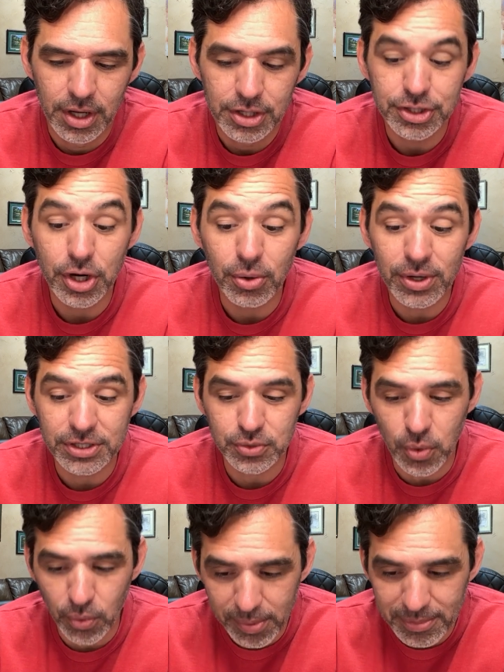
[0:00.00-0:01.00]
Show us
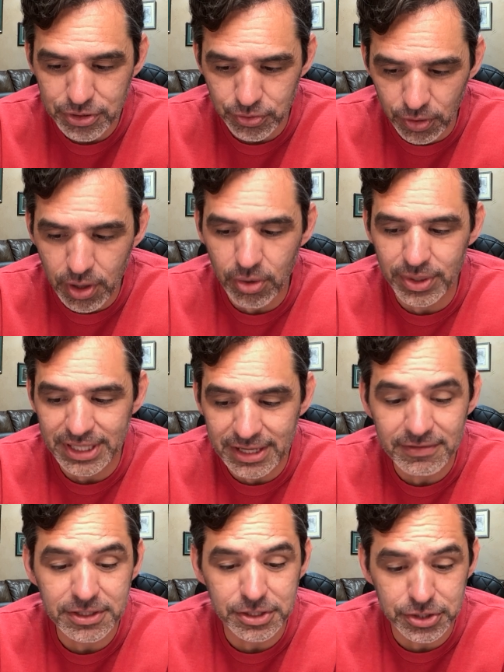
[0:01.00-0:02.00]
where we must grow and
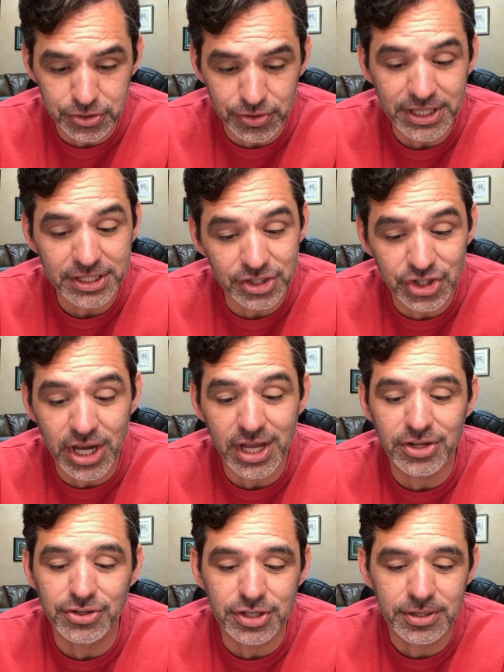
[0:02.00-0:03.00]
give us the strength to
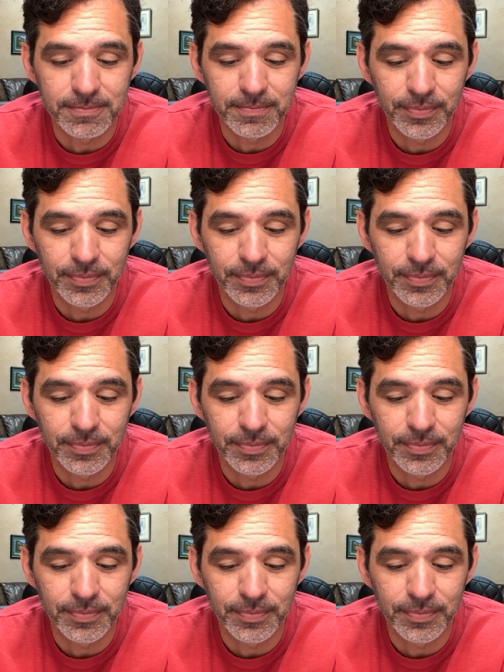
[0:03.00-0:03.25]
change.